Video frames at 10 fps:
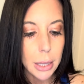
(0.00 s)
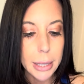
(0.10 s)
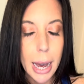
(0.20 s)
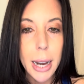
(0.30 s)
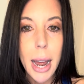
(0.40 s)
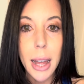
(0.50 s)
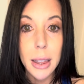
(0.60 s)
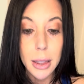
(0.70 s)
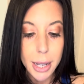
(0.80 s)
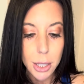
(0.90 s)
Get
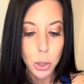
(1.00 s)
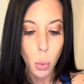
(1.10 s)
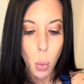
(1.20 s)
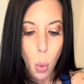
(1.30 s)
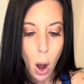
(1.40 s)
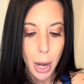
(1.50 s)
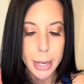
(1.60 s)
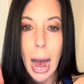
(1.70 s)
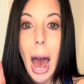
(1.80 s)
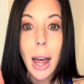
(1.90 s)
at least one
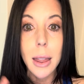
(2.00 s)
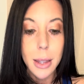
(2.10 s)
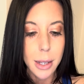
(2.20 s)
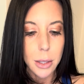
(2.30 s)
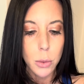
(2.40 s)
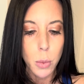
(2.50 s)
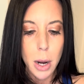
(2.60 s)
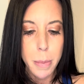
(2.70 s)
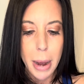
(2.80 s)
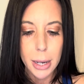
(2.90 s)

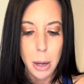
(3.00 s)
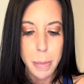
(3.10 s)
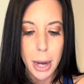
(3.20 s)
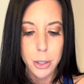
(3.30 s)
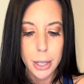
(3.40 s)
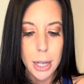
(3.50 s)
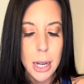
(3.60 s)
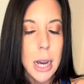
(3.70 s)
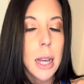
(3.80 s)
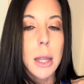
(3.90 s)
backup battery.
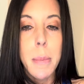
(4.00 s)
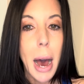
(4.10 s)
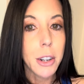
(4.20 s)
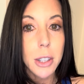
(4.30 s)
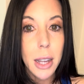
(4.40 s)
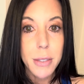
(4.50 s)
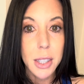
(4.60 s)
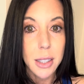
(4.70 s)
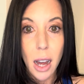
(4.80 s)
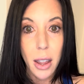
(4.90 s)
The battery life
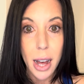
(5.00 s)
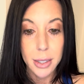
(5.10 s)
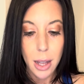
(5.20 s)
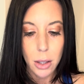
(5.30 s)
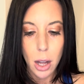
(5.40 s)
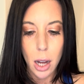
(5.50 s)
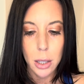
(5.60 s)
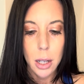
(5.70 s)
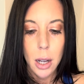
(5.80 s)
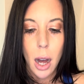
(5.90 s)
does not last that
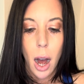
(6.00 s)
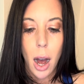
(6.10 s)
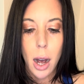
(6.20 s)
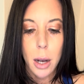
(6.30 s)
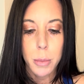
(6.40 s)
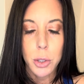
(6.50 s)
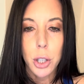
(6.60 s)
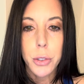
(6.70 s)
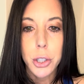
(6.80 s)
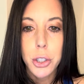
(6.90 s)
long. So
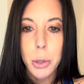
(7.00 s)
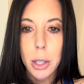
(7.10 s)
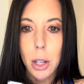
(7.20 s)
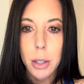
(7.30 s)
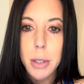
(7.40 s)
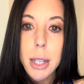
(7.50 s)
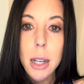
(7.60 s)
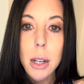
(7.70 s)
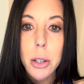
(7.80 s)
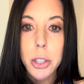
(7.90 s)
if you're doing long
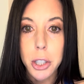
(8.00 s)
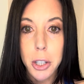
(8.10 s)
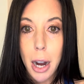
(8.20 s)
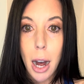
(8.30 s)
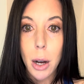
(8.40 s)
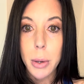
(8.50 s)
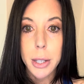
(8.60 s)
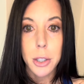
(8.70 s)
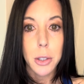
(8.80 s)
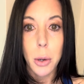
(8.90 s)
videos or you're out
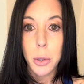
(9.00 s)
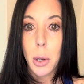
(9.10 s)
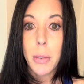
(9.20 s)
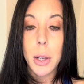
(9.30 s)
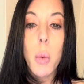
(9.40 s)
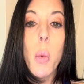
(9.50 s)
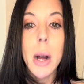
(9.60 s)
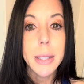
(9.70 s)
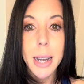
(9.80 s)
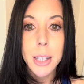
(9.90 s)
and you have like
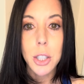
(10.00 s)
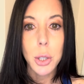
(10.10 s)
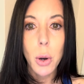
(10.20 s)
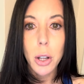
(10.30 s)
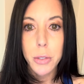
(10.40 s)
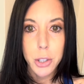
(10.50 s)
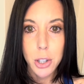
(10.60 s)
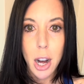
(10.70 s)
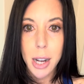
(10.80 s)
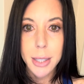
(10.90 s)
one day to do all of your
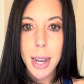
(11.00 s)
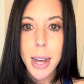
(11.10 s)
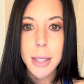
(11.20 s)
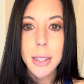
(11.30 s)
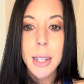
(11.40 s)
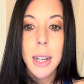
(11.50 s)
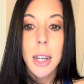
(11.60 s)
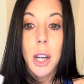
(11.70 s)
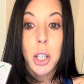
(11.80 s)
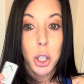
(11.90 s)
content,
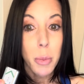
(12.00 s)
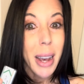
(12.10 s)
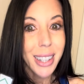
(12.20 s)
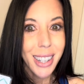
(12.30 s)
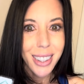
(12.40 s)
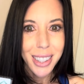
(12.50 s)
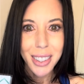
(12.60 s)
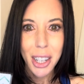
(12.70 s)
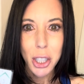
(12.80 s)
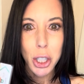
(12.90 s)
you may need at least
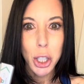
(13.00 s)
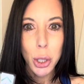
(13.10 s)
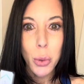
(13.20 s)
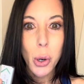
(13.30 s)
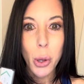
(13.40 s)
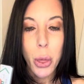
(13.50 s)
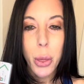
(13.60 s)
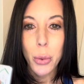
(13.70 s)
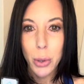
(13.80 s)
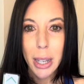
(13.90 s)
like 2 or
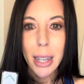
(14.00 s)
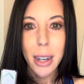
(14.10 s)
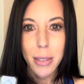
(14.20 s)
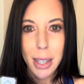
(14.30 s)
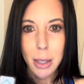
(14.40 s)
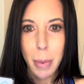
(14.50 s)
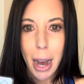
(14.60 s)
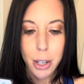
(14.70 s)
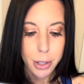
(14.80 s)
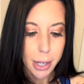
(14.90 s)
3 of these
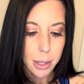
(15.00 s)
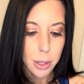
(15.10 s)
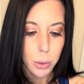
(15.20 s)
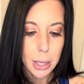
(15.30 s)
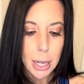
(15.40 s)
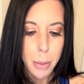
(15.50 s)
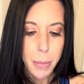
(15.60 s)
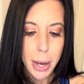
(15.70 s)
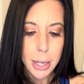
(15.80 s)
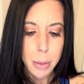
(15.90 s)
batteries. So keep
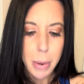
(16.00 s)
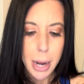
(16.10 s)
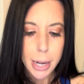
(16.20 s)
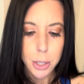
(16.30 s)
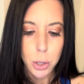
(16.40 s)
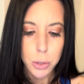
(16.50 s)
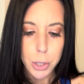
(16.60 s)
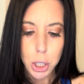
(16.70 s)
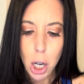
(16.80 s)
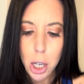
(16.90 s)
that in mind. You can
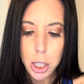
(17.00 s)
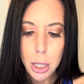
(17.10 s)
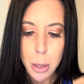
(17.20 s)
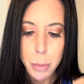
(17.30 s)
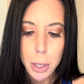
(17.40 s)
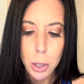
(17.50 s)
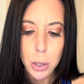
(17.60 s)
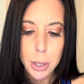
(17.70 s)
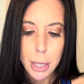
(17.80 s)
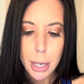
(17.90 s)
recharge them, but
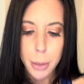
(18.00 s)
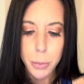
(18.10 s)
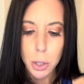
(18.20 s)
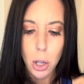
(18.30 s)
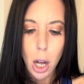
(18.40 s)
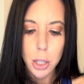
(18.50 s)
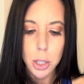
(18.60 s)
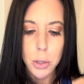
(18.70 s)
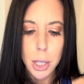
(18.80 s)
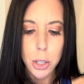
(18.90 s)
you'll need it. You'll
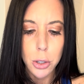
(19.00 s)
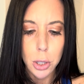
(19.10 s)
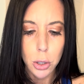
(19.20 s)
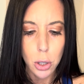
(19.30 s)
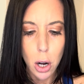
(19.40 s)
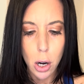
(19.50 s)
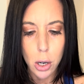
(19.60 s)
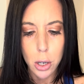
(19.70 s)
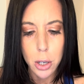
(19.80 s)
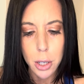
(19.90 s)
also need your little
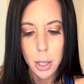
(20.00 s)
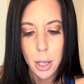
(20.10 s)
card.